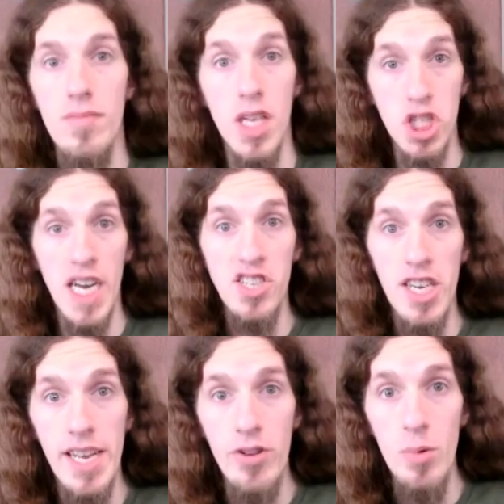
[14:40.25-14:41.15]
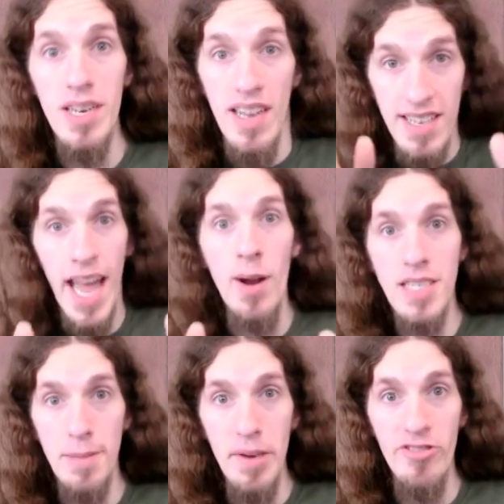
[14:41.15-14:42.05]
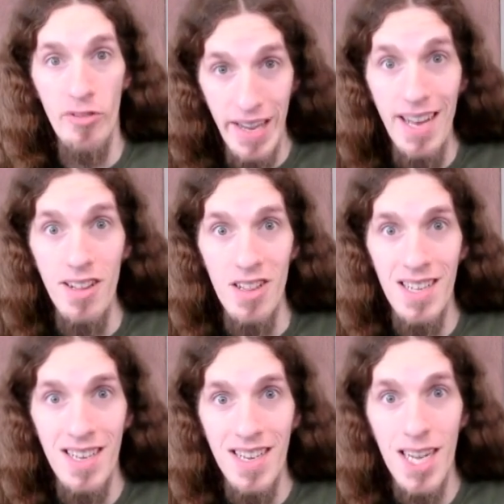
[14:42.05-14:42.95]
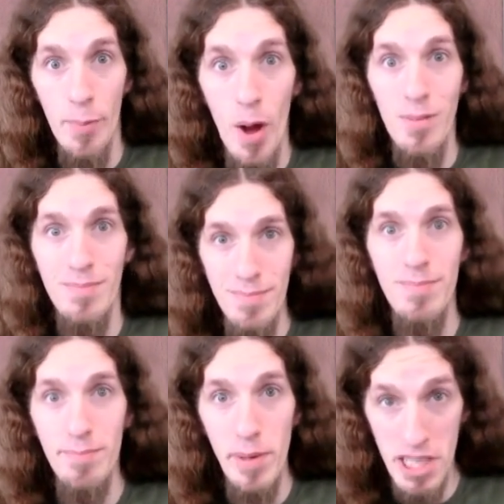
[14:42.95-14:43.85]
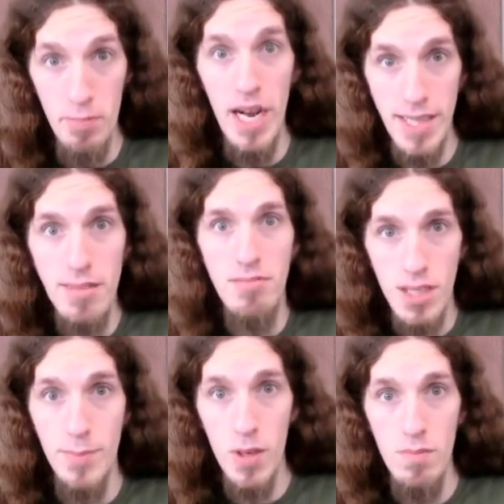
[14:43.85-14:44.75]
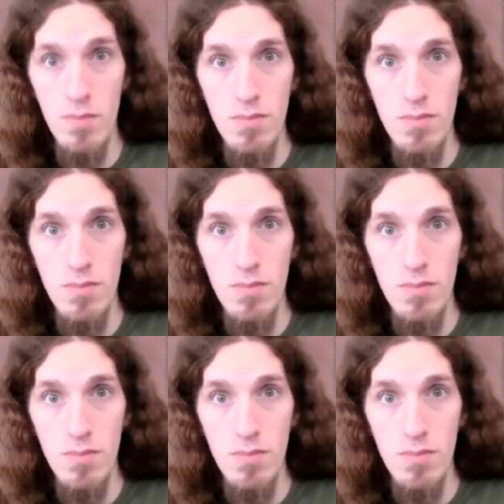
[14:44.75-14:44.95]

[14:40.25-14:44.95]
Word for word: Did you catch that, everyone? Now it's the big reveal! Come on, be surprised. Come on.